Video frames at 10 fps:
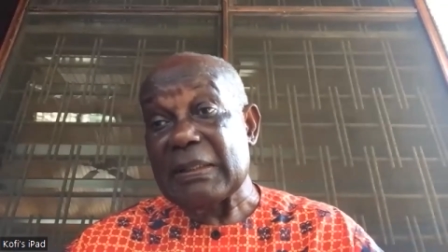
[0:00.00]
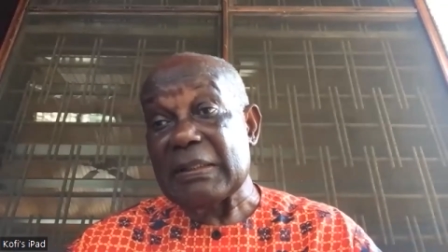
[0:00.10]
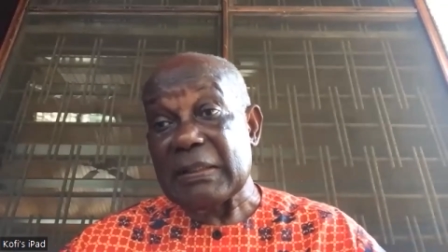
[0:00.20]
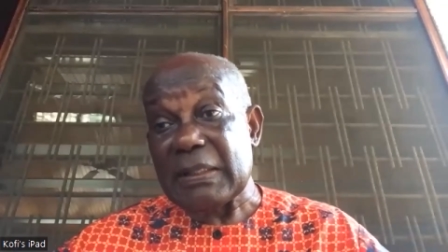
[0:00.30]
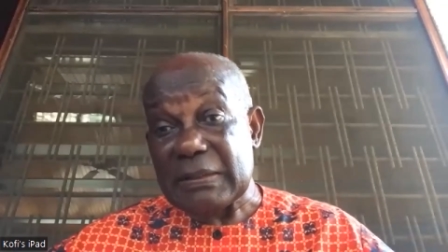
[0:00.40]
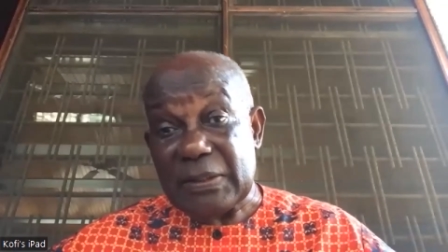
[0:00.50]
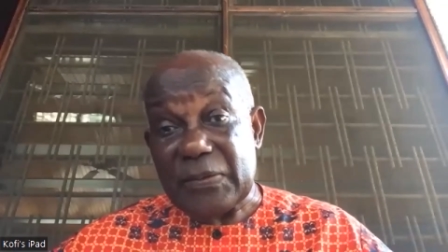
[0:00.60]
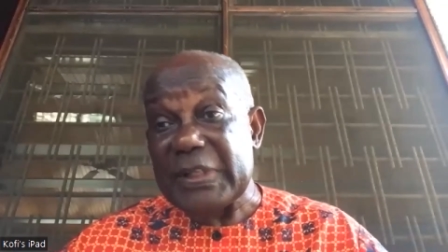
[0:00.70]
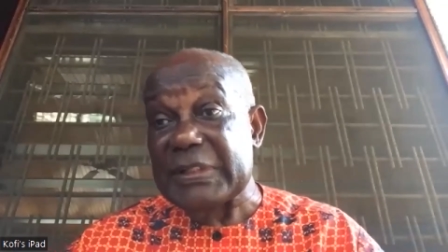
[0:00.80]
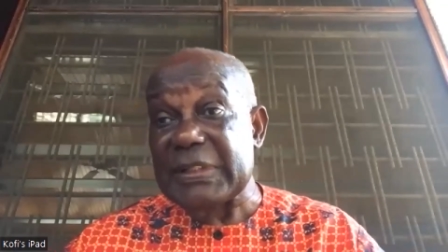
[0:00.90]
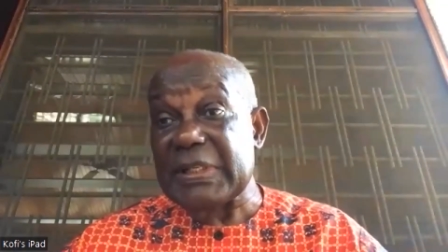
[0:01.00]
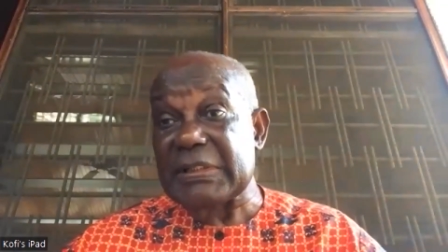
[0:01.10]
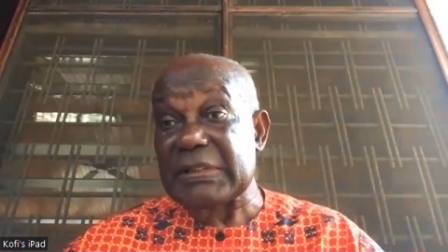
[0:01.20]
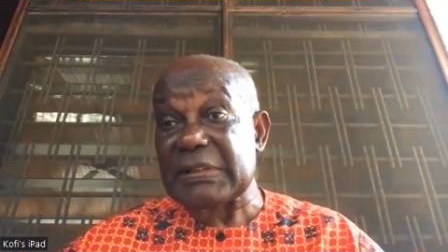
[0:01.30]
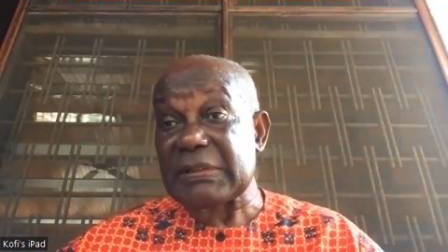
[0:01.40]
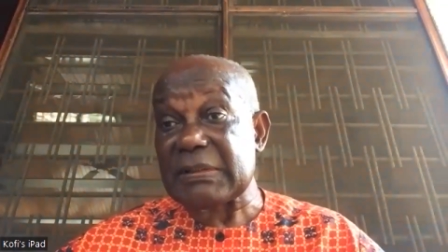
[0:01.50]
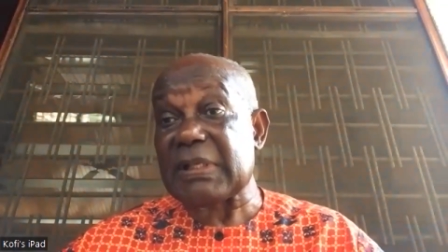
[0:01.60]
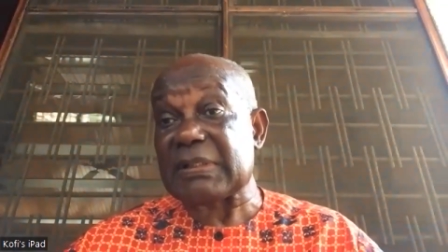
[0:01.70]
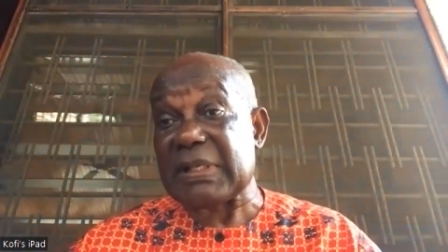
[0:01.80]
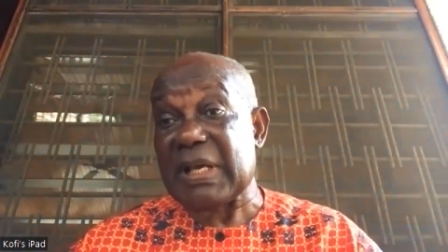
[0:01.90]
and, and the richness mm-hmm.
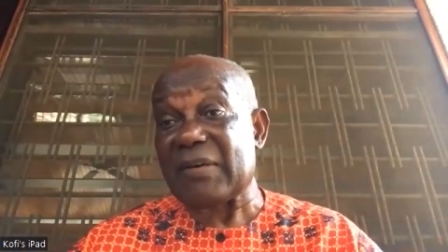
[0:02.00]
that the,